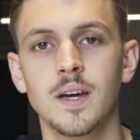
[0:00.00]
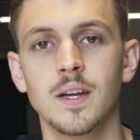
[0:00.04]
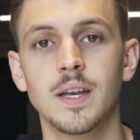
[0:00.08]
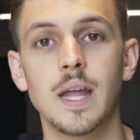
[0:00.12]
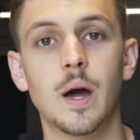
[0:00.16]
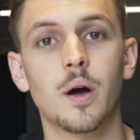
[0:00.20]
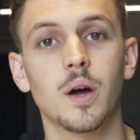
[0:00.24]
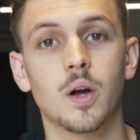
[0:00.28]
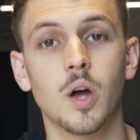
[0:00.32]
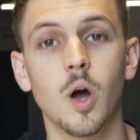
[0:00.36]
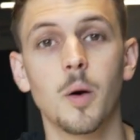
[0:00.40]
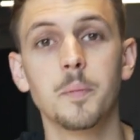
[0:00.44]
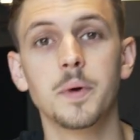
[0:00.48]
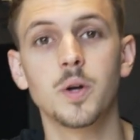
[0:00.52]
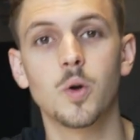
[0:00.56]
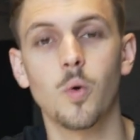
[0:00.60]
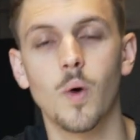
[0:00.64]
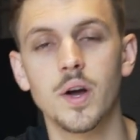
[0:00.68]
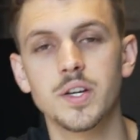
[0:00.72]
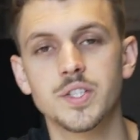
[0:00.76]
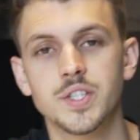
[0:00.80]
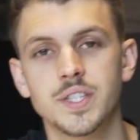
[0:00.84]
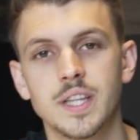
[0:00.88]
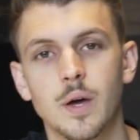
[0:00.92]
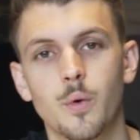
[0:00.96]
Now, a common
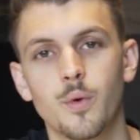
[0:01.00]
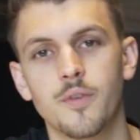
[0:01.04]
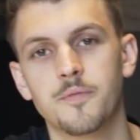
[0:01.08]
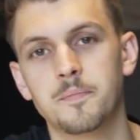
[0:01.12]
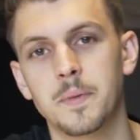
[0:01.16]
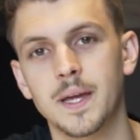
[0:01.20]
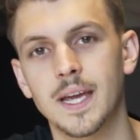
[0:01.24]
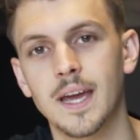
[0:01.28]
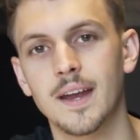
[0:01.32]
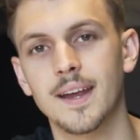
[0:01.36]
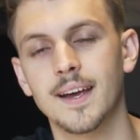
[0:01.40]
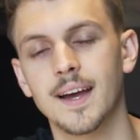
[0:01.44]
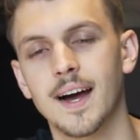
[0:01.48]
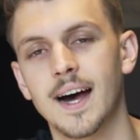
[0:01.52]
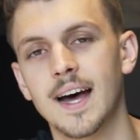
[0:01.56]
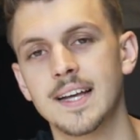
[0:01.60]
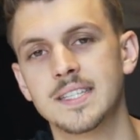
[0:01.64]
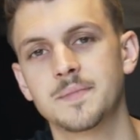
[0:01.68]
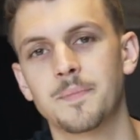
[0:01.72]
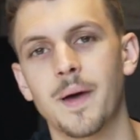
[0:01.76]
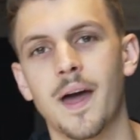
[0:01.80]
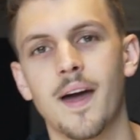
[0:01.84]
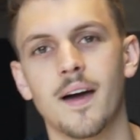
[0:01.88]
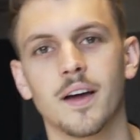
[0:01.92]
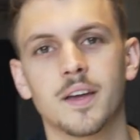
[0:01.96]
question that we've been getting
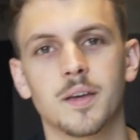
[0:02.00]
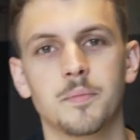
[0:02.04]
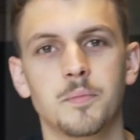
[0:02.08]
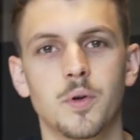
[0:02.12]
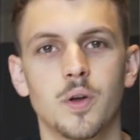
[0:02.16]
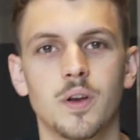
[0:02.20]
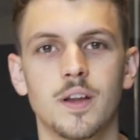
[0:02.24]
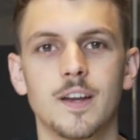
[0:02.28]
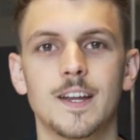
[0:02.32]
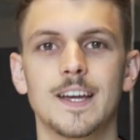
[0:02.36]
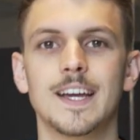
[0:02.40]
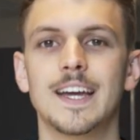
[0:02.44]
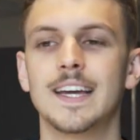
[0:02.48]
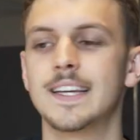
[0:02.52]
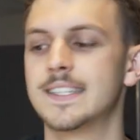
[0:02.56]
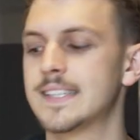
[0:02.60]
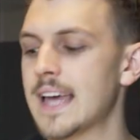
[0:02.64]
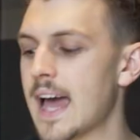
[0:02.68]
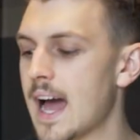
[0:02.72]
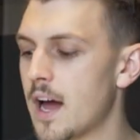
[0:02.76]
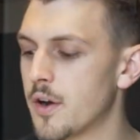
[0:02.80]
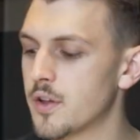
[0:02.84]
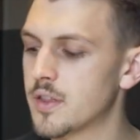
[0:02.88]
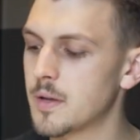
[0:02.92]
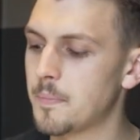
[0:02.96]
asked by our community is,
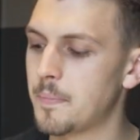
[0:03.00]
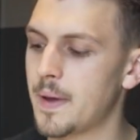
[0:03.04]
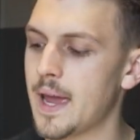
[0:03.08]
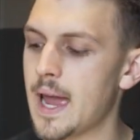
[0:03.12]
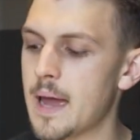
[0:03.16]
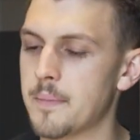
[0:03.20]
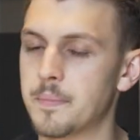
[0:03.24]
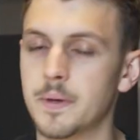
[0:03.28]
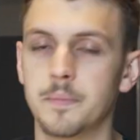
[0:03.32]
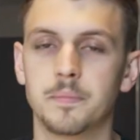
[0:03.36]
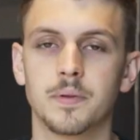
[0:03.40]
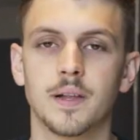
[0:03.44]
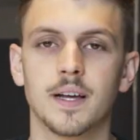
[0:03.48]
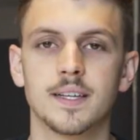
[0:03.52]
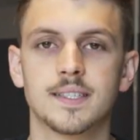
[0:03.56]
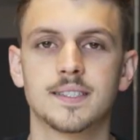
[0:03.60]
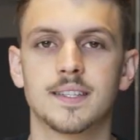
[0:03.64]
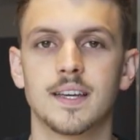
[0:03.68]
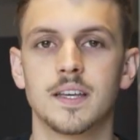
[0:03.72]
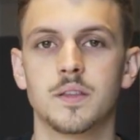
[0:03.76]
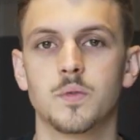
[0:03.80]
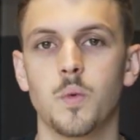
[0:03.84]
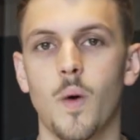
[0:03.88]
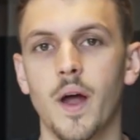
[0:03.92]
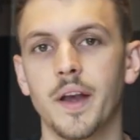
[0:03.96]
how do the PAP Plus
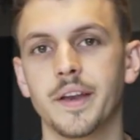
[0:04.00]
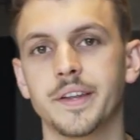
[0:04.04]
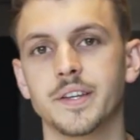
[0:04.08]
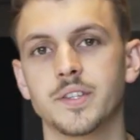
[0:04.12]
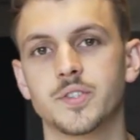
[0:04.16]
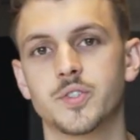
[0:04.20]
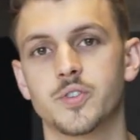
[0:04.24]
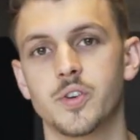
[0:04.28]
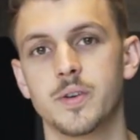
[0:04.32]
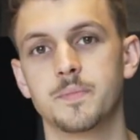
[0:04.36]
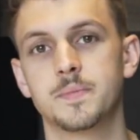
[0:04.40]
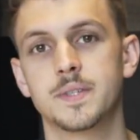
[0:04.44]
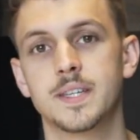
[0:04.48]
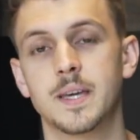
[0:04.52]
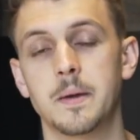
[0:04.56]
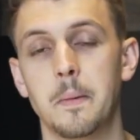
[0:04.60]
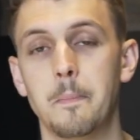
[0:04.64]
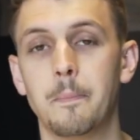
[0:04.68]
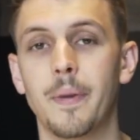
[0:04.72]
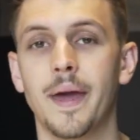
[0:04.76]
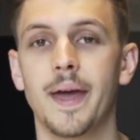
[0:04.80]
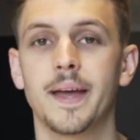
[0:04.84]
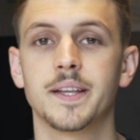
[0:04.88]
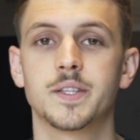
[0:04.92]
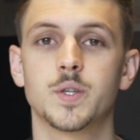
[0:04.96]
Teeth Whitening Strips
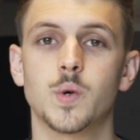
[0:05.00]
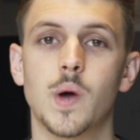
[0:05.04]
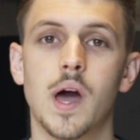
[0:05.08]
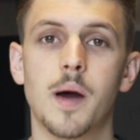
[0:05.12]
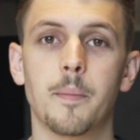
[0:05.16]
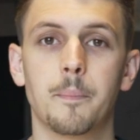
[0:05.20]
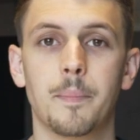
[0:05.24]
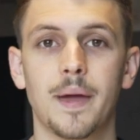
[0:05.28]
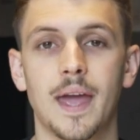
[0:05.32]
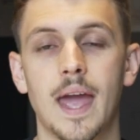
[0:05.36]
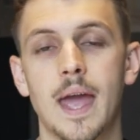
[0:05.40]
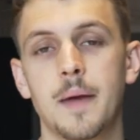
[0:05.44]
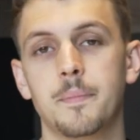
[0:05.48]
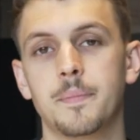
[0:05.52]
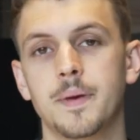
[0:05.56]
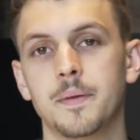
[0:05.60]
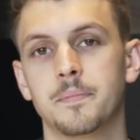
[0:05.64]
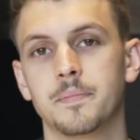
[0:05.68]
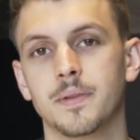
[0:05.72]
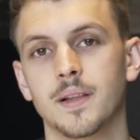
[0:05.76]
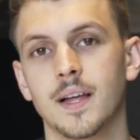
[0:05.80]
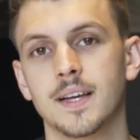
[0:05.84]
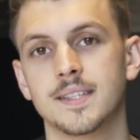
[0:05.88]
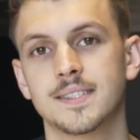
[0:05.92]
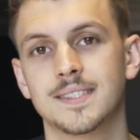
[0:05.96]
compare to our PAP
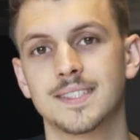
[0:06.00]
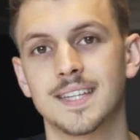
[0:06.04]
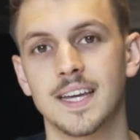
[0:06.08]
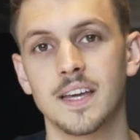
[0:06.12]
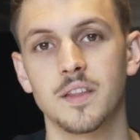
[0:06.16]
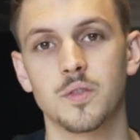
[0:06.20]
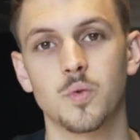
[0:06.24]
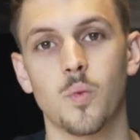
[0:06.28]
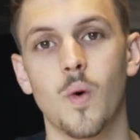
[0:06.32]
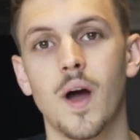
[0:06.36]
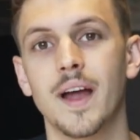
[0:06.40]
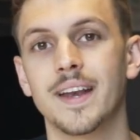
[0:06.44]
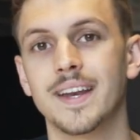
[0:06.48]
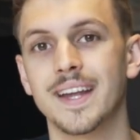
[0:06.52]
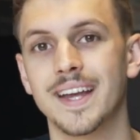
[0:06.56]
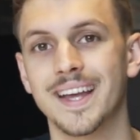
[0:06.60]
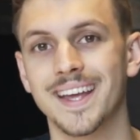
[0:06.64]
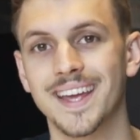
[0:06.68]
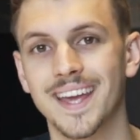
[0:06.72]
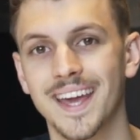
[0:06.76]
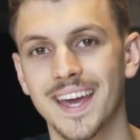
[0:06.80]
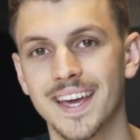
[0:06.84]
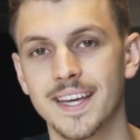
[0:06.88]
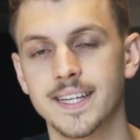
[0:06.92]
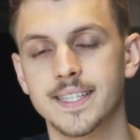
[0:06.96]
Plus Teeth Whitening
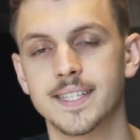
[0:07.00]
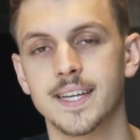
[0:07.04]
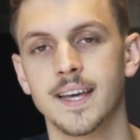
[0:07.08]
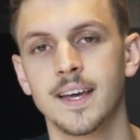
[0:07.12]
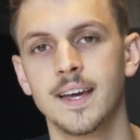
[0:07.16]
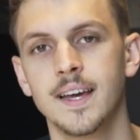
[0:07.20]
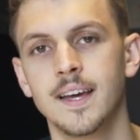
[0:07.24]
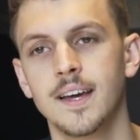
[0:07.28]
Kit?